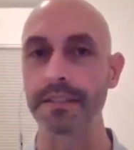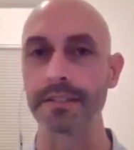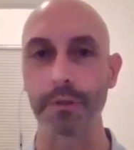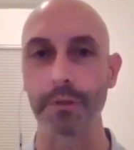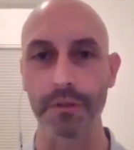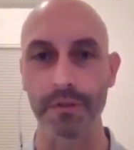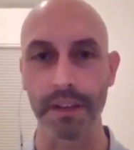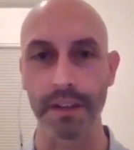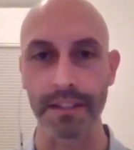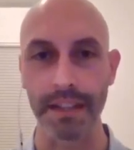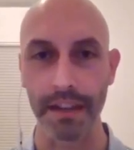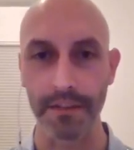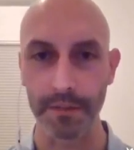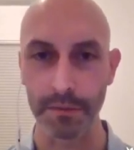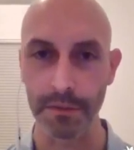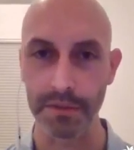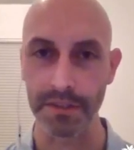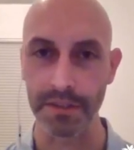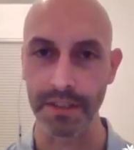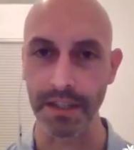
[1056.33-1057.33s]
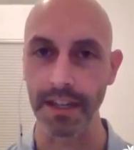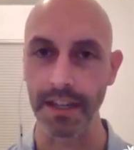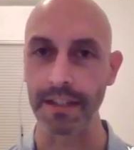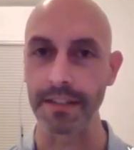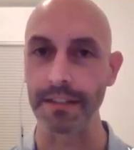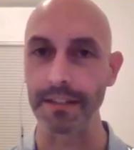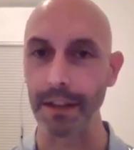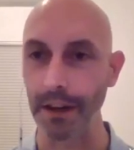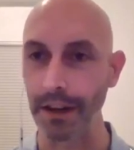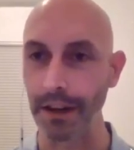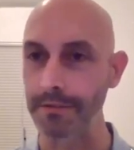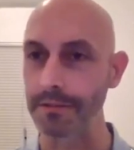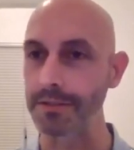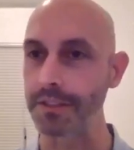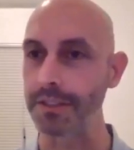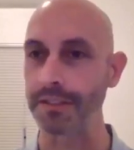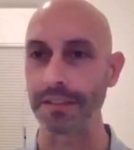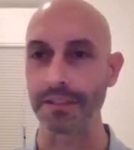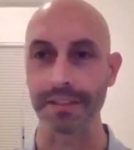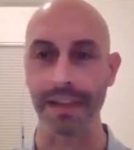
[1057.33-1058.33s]
sort of like David was saying, all right,
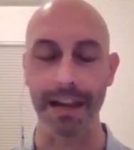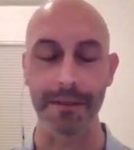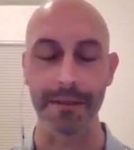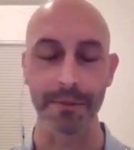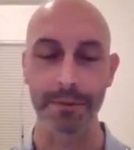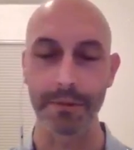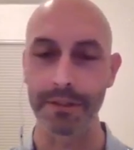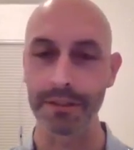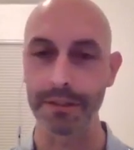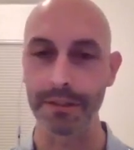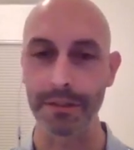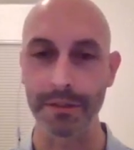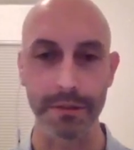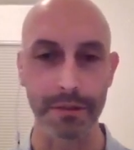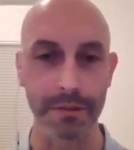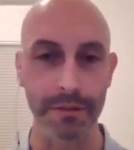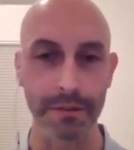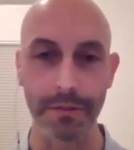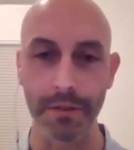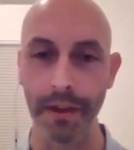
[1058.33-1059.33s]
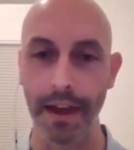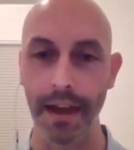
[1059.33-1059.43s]
just assign me what to do.